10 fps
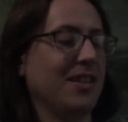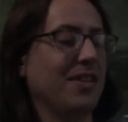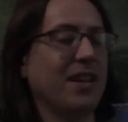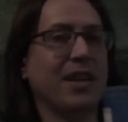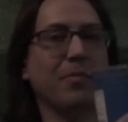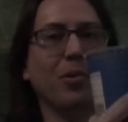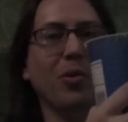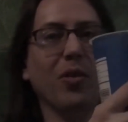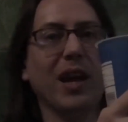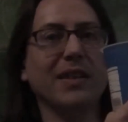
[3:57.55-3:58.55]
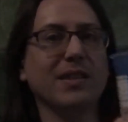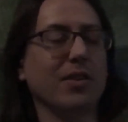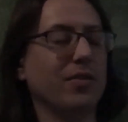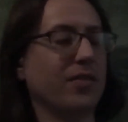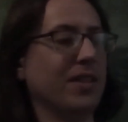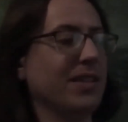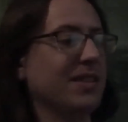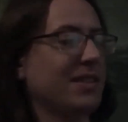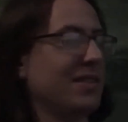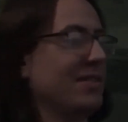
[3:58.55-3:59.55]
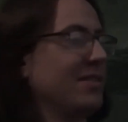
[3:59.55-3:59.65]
And then you pour that over it.